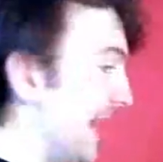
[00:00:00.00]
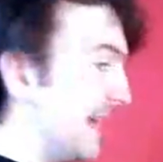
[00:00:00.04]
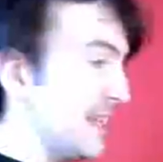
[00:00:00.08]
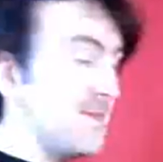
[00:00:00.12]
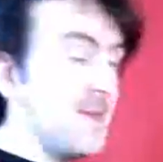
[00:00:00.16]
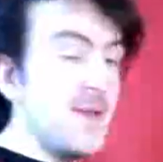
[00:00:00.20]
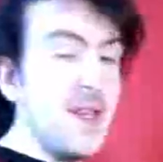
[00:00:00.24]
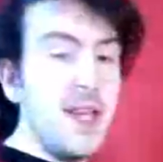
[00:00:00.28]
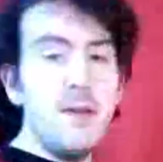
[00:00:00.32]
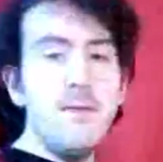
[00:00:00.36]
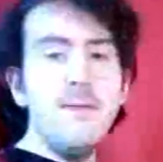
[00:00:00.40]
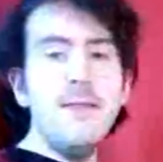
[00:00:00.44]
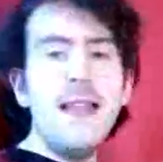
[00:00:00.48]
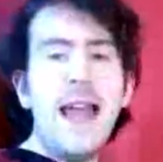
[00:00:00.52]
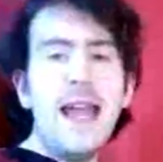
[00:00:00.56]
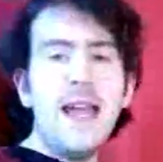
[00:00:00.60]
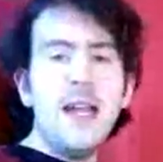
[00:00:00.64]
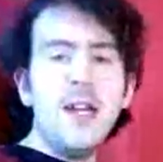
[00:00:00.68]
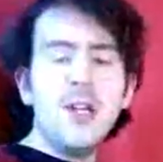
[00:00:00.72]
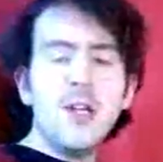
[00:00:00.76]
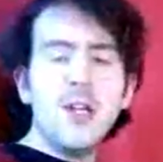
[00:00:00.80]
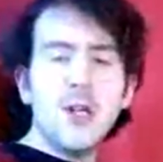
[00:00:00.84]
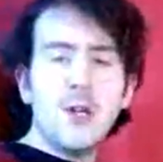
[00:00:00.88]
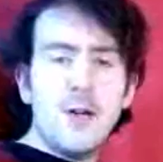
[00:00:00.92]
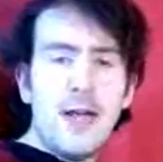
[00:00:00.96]
Yes, for you
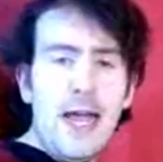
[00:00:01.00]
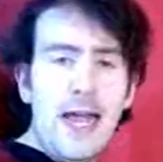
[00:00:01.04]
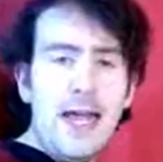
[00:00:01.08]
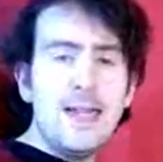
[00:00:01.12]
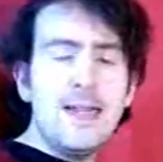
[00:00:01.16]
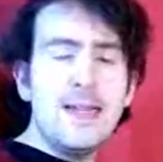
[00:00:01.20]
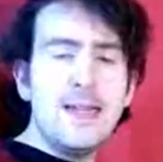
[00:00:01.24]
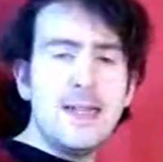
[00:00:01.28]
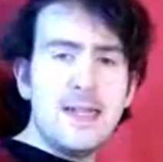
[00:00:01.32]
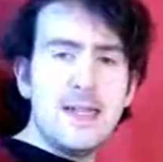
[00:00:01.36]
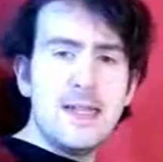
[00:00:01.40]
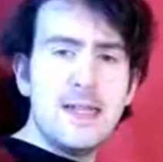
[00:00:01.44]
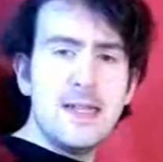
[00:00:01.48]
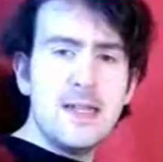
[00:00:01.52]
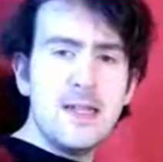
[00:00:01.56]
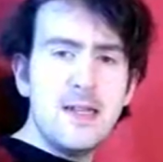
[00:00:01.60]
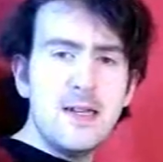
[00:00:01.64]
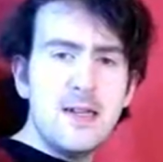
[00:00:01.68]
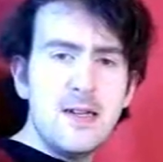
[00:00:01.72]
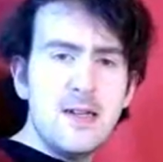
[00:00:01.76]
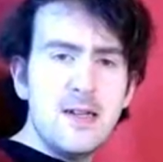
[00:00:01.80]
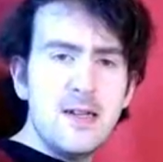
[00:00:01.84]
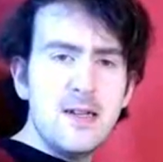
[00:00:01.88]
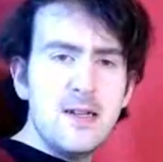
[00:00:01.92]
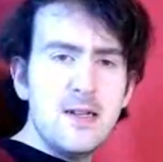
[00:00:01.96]
naturists...
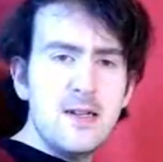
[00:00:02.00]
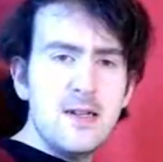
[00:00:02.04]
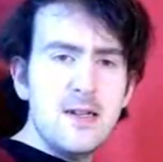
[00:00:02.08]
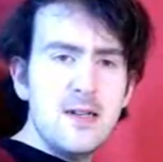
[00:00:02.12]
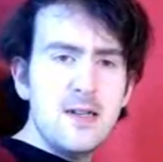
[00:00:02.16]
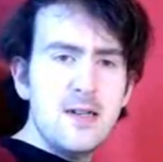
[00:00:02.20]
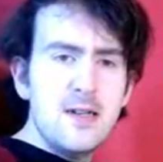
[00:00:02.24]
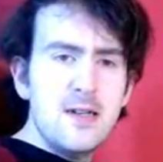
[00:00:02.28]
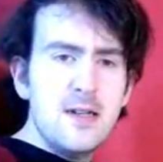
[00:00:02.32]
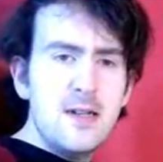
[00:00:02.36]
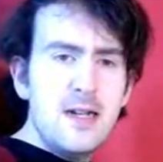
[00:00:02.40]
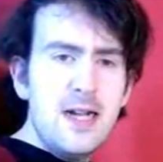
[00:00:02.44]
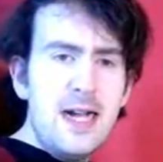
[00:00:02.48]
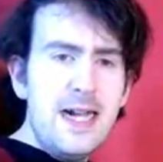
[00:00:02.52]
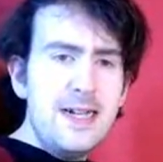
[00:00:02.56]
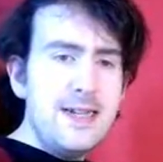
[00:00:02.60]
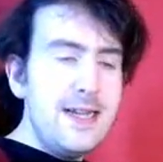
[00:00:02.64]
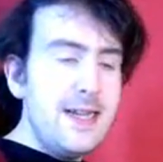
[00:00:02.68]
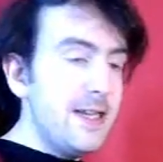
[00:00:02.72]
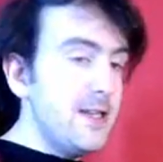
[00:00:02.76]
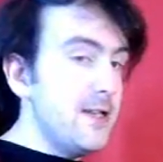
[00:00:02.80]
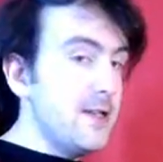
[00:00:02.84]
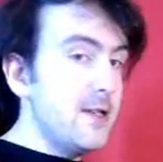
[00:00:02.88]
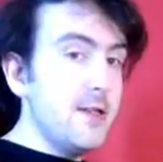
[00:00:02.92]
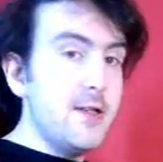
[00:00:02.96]
I
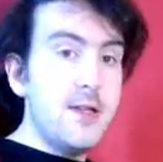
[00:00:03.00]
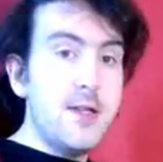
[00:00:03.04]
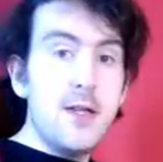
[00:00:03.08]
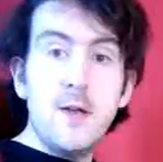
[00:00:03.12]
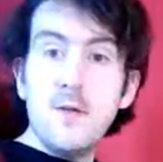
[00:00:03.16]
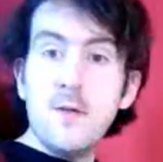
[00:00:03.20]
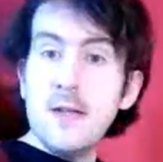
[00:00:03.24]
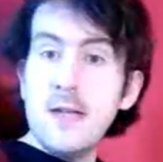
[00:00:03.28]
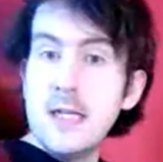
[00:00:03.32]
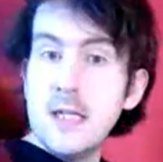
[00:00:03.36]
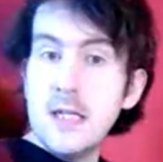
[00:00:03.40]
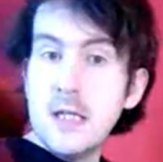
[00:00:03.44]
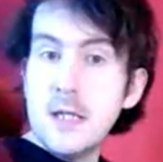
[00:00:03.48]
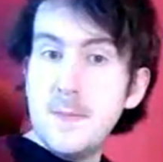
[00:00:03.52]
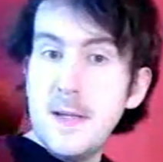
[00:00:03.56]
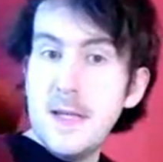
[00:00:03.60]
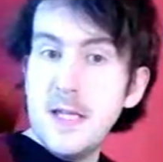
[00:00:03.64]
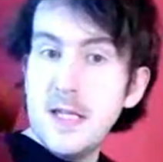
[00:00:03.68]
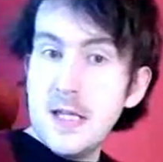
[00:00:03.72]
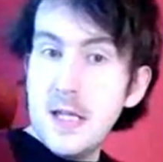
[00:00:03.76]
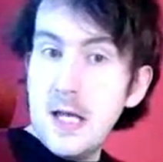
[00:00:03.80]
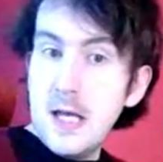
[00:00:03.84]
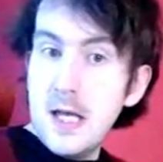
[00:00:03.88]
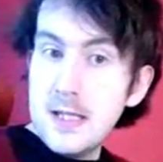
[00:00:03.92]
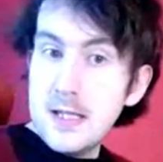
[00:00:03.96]
need to just Google that just to be
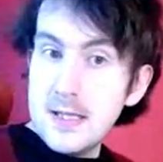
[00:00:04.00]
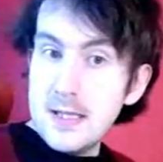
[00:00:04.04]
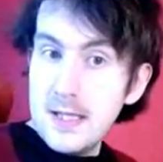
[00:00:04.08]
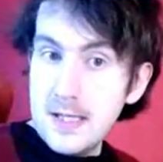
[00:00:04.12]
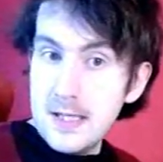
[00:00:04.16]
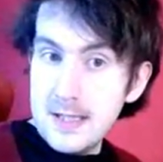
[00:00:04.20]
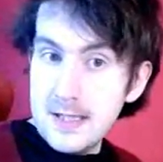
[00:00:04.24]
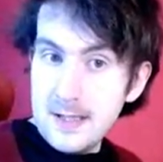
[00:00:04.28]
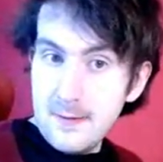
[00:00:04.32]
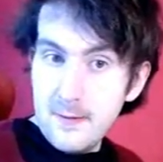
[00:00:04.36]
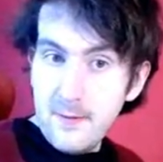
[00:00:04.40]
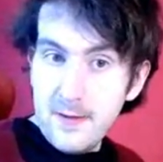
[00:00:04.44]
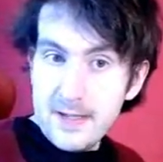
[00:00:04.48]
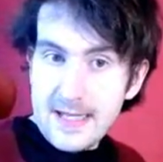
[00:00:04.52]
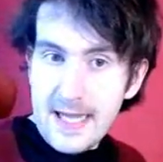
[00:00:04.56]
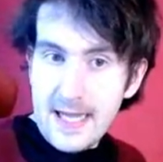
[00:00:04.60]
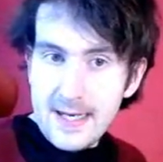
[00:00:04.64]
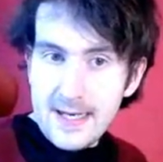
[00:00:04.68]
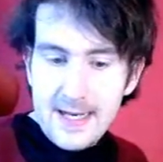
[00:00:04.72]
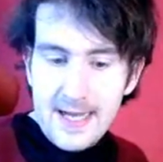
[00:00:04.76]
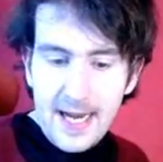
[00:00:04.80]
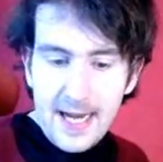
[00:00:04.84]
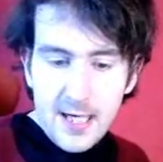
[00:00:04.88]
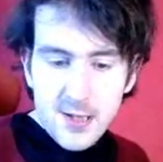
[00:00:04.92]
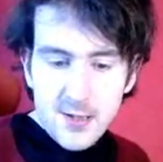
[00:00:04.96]
certain, because I always
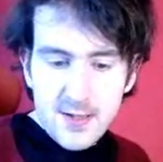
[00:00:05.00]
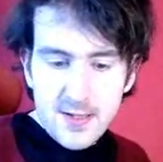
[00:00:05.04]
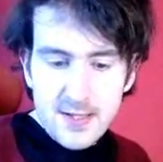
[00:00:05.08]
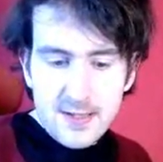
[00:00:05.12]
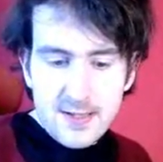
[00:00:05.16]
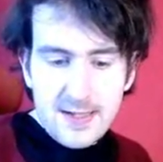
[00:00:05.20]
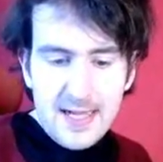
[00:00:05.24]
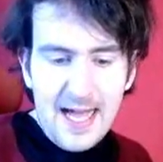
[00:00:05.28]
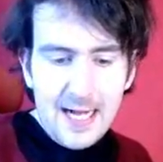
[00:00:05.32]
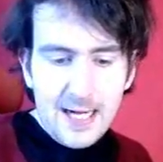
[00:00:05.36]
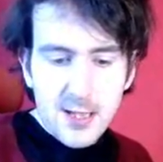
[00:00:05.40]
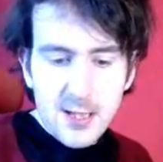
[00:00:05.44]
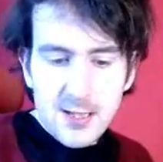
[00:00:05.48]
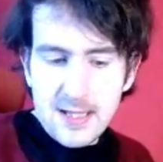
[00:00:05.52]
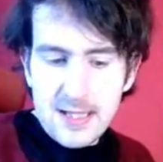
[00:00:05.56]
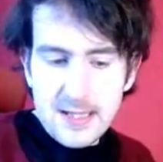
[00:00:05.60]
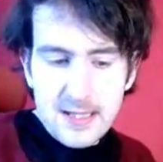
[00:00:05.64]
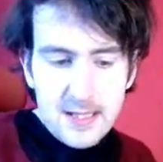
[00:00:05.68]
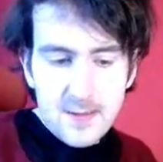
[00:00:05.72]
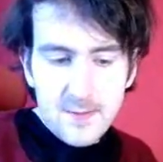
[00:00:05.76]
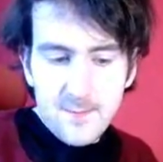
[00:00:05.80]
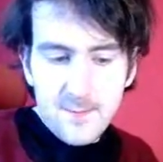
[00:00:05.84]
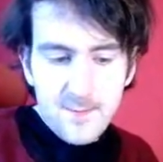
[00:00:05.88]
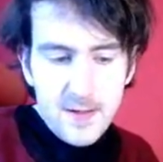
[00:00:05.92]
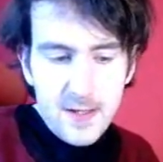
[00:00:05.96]
get naturists and
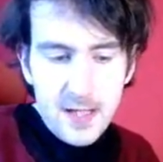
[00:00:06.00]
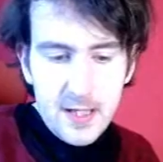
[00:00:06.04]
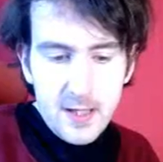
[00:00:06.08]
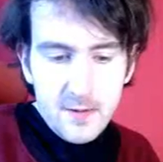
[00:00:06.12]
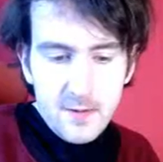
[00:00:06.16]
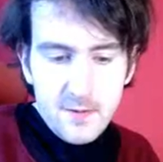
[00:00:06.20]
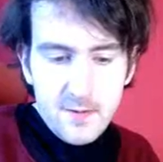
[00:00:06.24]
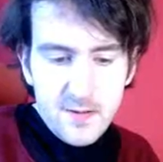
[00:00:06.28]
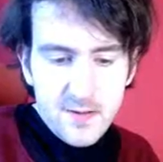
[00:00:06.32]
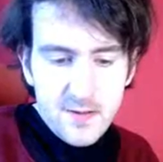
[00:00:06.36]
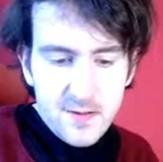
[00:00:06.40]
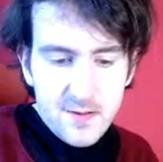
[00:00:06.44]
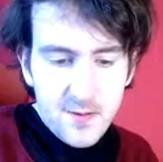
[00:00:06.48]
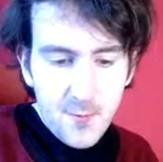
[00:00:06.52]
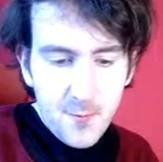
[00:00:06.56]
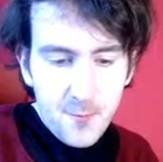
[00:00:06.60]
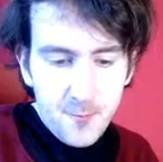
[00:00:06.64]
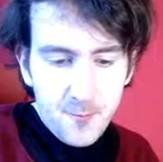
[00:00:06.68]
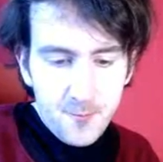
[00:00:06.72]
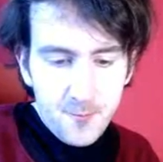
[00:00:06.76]
naturalists confused.